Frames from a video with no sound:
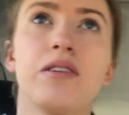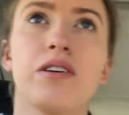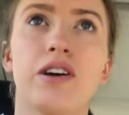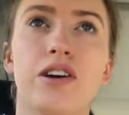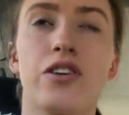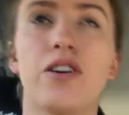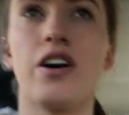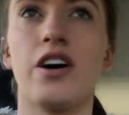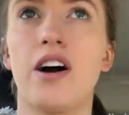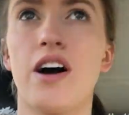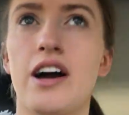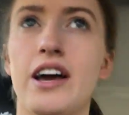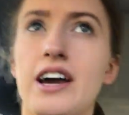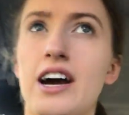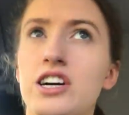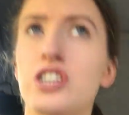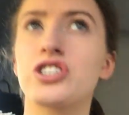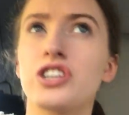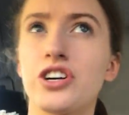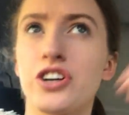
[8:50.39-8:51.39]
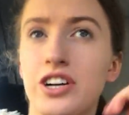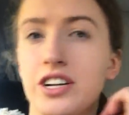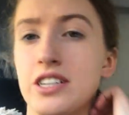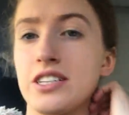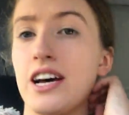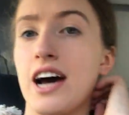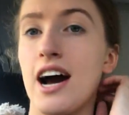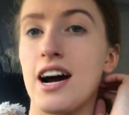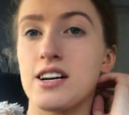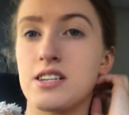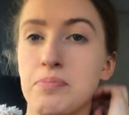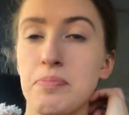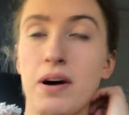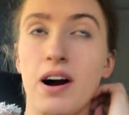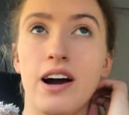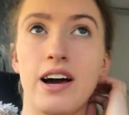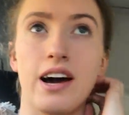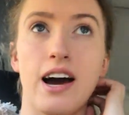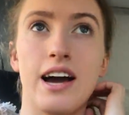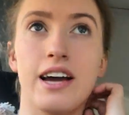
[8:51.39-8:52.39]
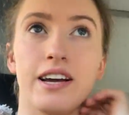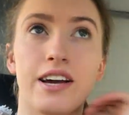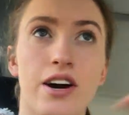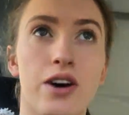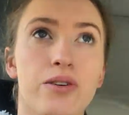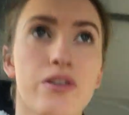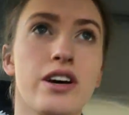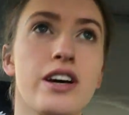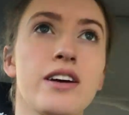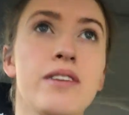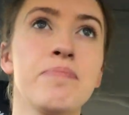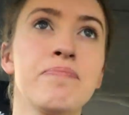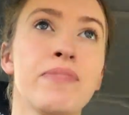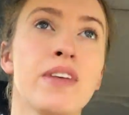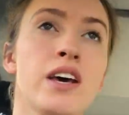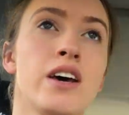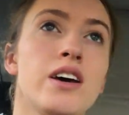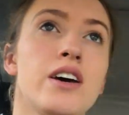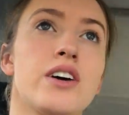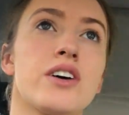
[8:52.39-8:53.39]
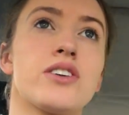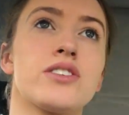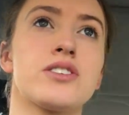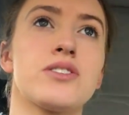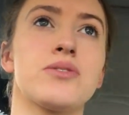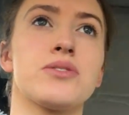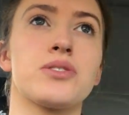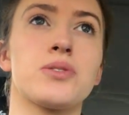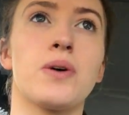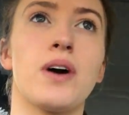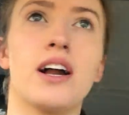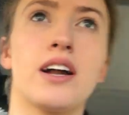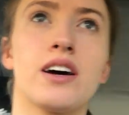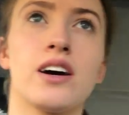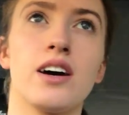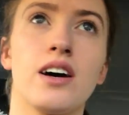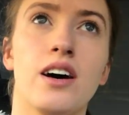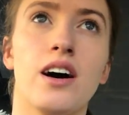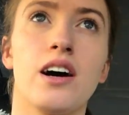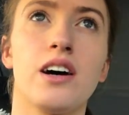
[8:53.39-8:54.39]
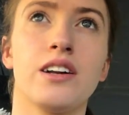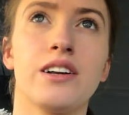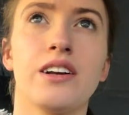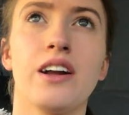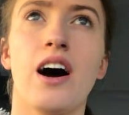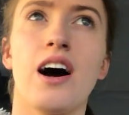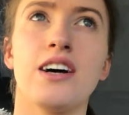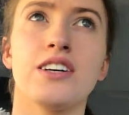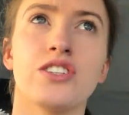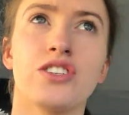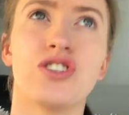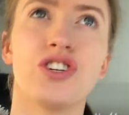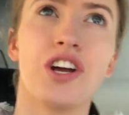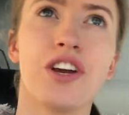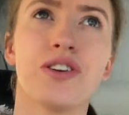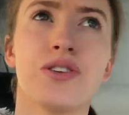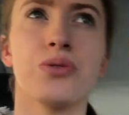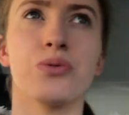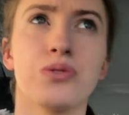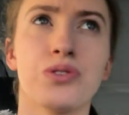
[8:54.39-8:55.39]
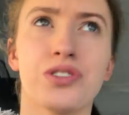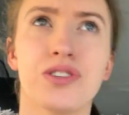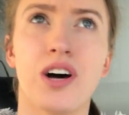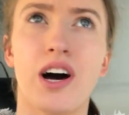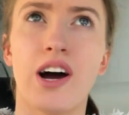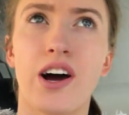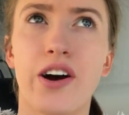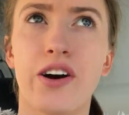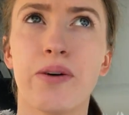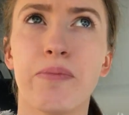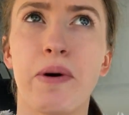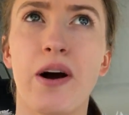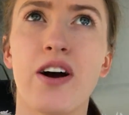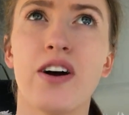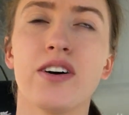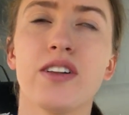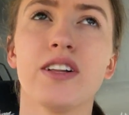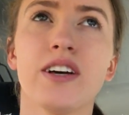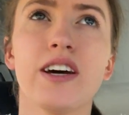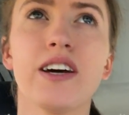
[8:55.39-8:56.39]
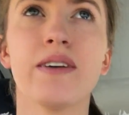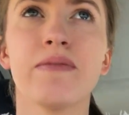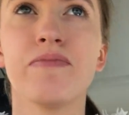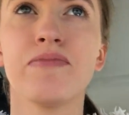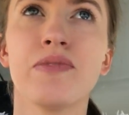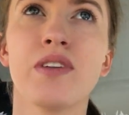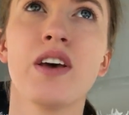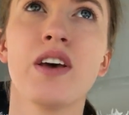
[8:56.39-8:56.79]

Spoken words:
He actually got attacked by a gelding, because he was quite a nice, gentle sire, apparently.